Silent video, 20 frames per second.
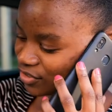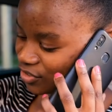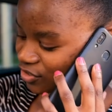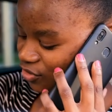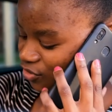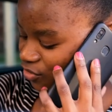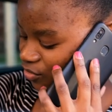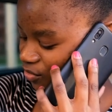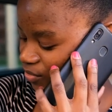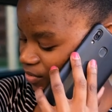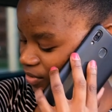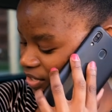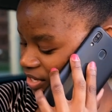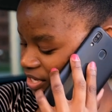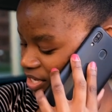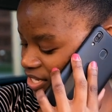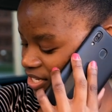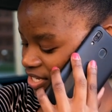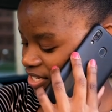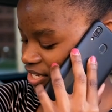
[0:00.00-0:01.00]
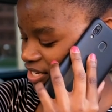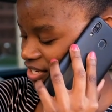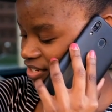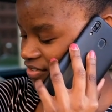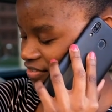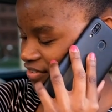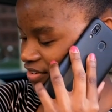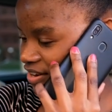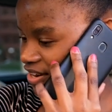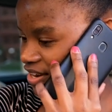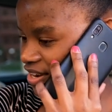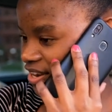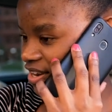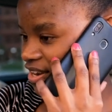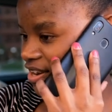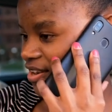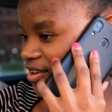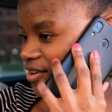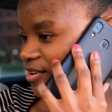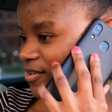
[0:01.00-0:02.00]
"Kindly call me during business
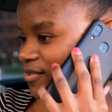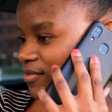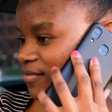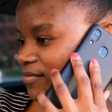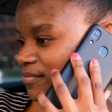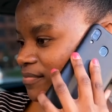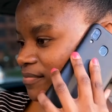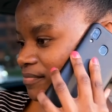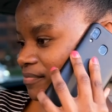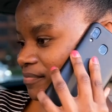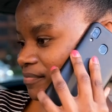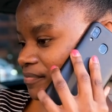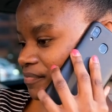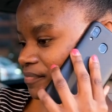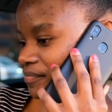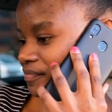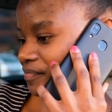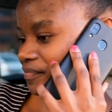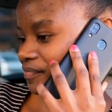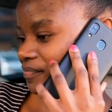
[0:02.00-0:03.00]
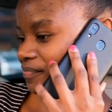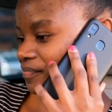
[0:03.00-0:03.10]
hours only from now on," I